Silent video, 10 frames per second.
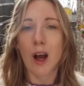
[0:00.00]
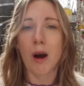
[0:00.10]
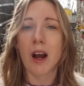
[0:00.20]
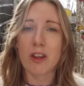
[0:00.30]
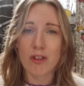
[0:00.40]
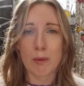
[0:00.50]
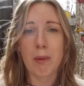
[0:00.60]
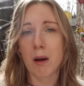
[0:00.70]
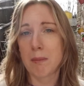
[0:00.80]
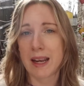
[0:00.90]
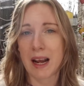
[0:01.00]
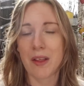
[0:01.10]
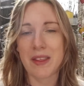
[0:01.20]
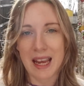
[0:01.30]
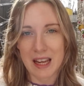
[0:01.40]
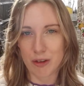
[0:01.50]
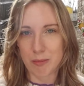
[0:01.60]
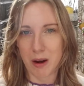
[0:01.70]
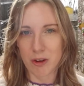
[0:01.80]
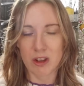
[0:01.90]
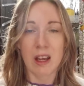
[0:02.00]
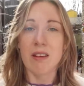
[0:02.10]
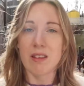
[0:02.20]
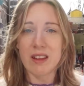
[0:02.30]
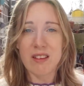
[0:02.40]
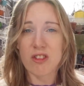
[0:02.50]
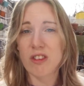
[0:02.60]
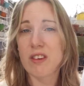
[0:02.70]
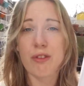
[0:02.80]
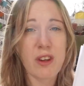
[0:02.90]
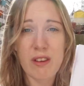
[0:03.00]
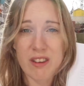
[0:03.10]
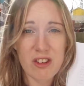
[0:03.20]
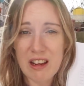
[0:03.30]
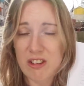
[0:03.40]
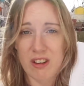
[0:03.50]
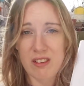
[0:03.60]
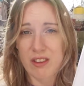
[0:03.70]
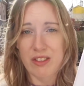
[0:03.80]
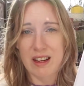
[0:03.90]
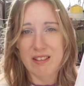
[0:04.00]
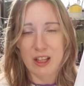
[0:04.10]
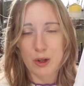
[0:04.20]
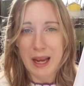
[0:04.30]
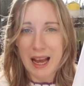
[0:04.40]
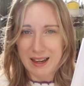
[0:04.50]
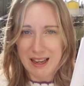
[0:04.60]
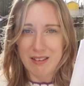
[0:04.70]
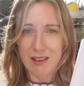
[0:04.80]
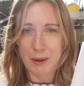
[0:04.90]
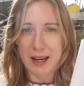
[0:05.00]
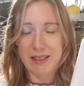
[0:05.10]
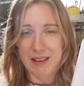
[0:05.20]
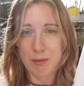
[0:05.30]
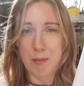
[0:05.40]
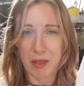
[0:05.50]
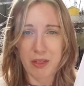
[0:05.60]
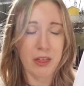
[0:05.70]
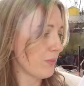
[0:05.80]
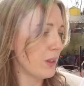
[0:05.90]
I usually plant mine out at the end of March. So these are just a few suggestions of things that you can get sowing in this month.